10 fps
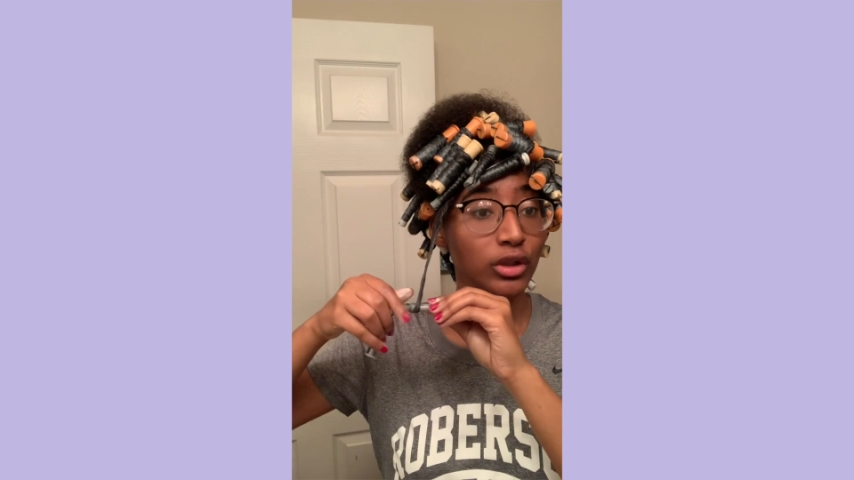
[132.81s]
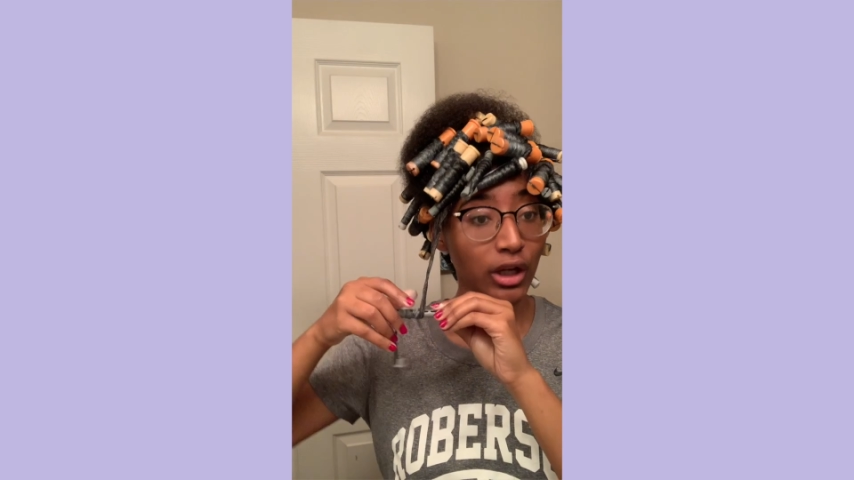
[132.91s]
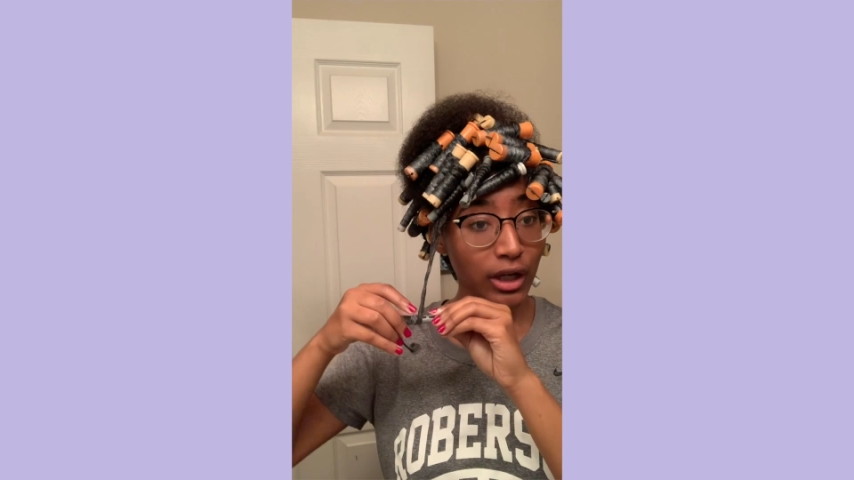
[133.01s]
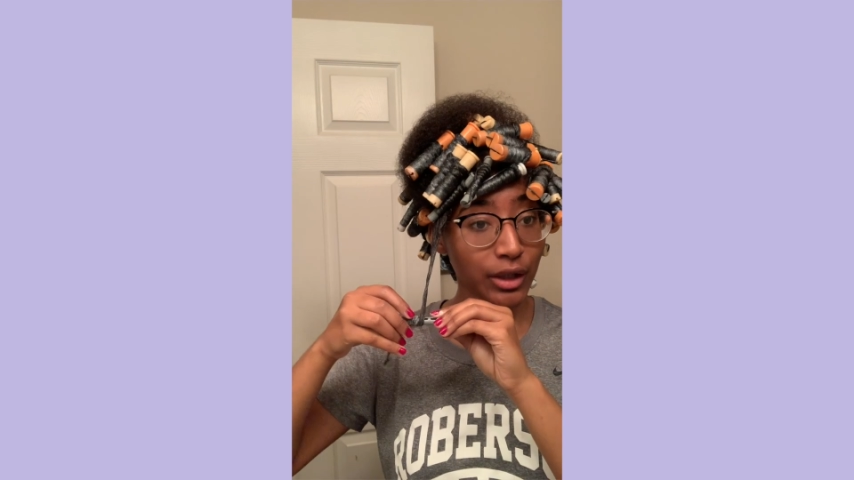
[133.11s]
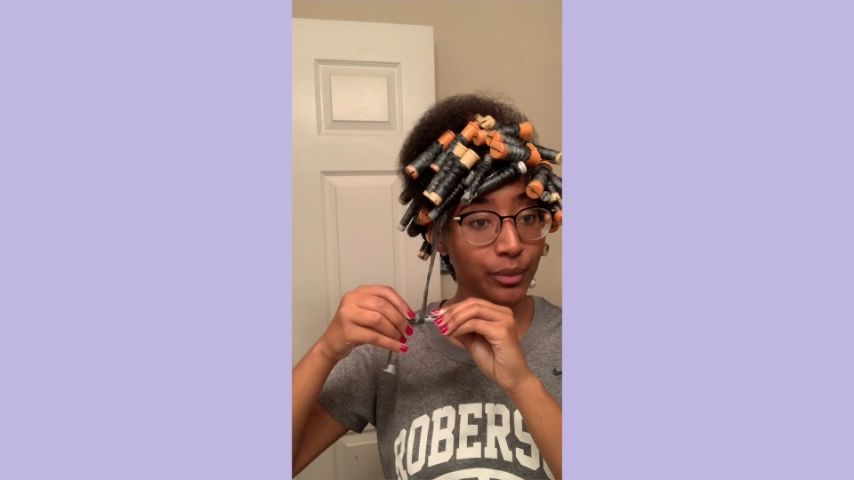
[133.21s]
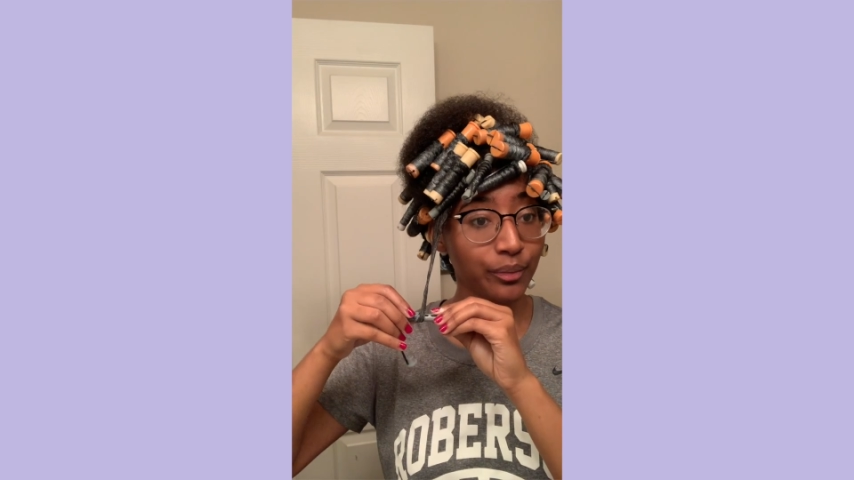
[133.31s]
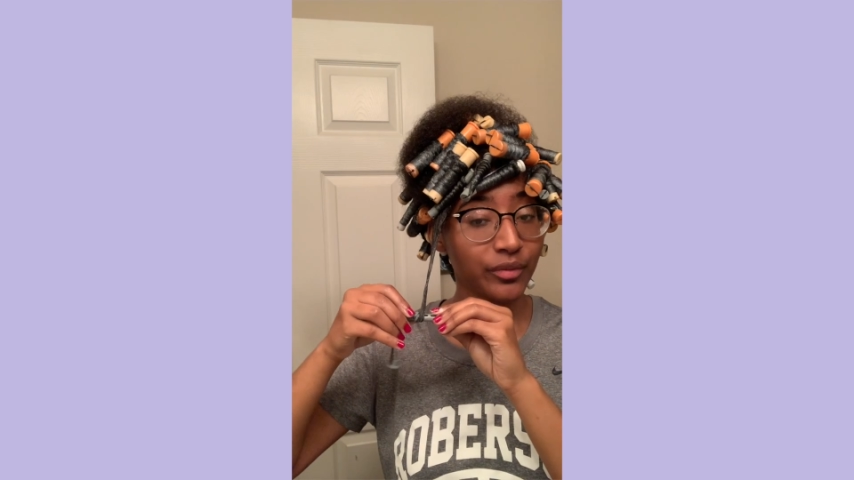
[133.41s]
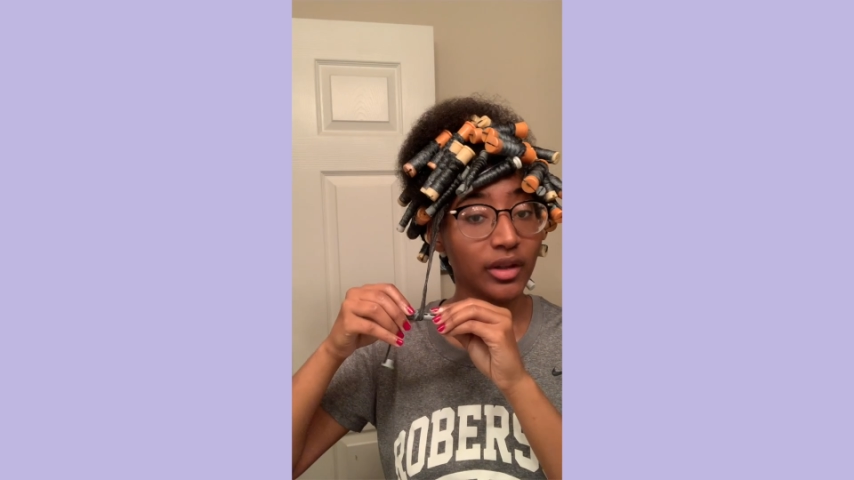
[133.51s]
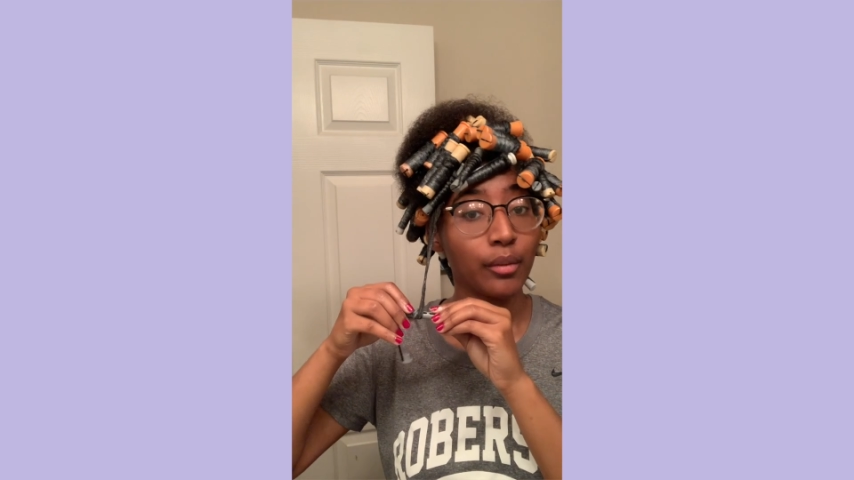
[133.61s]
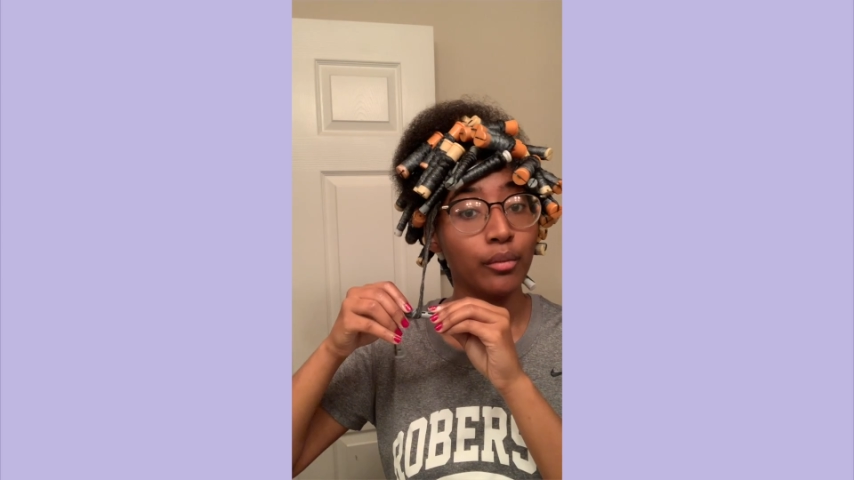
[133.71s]
up,
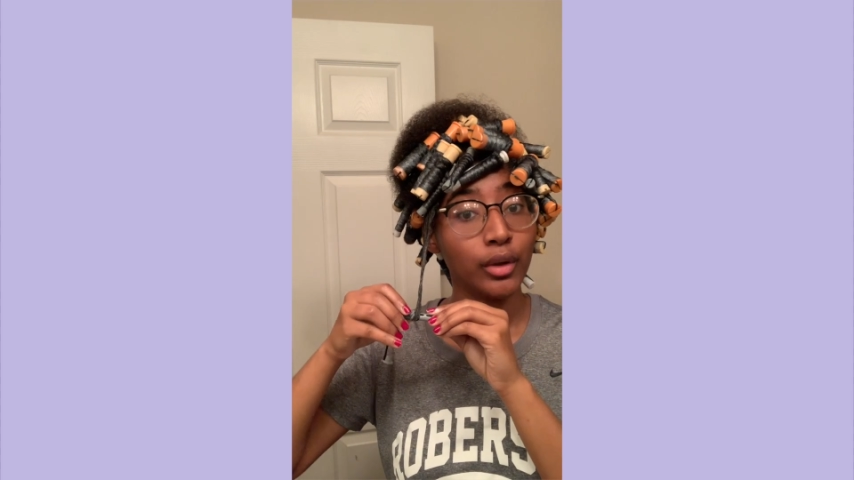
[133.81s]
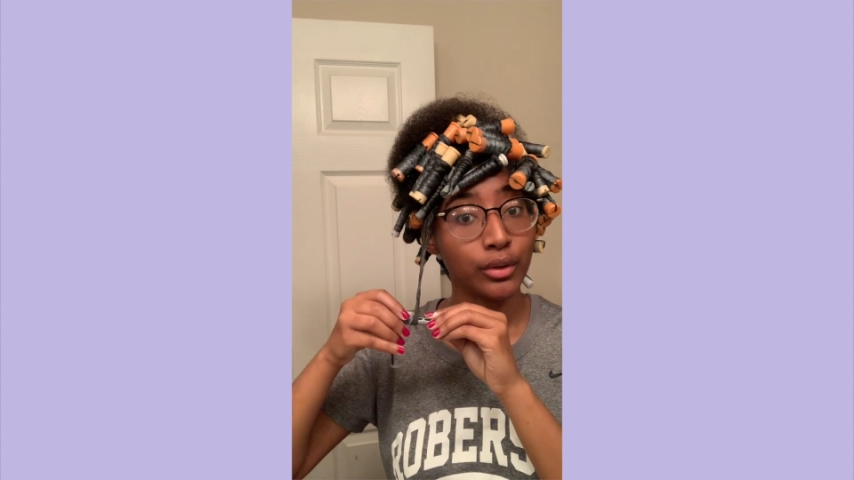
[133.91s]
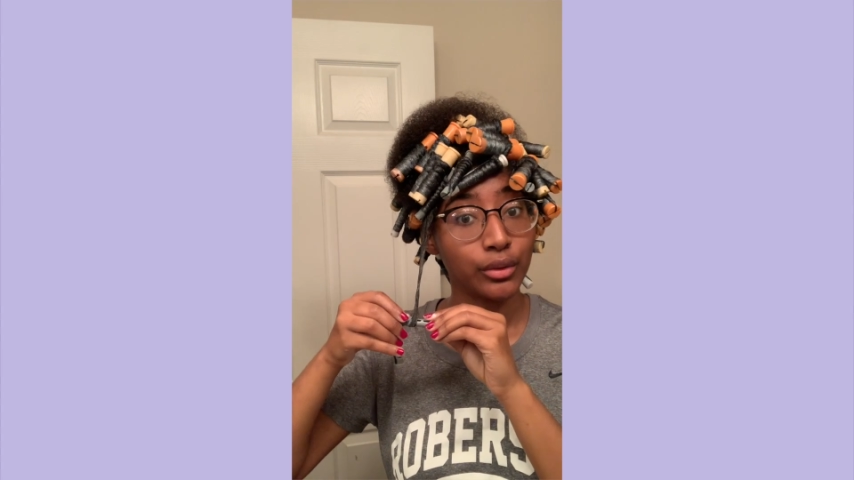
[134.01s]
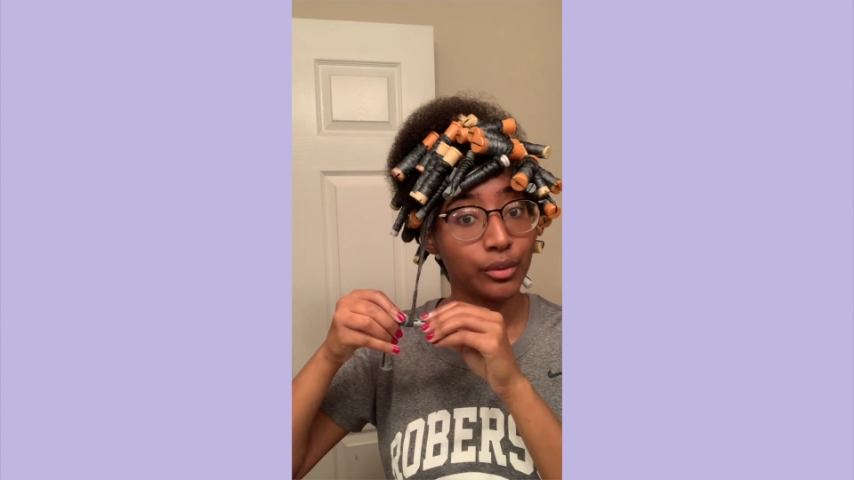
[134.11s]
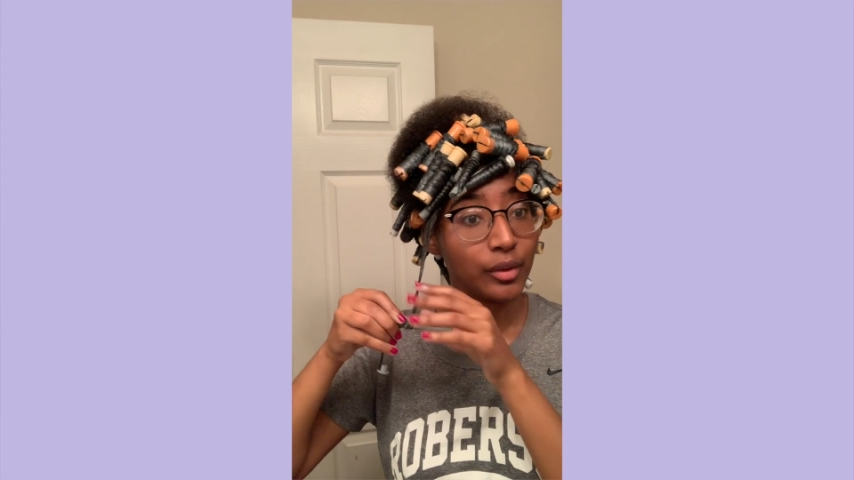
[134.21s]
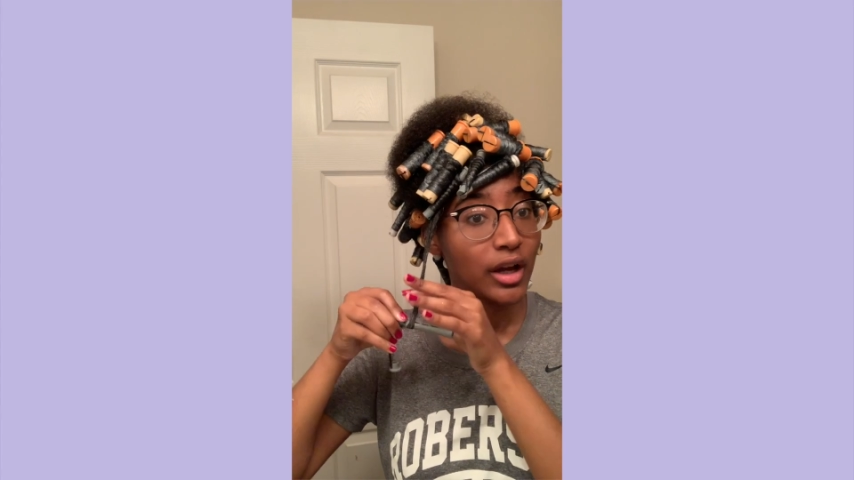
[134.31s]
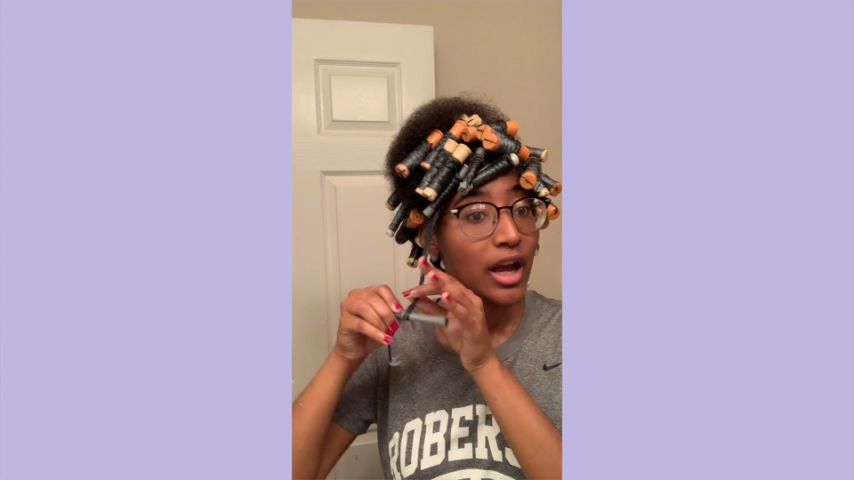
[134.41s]
boom.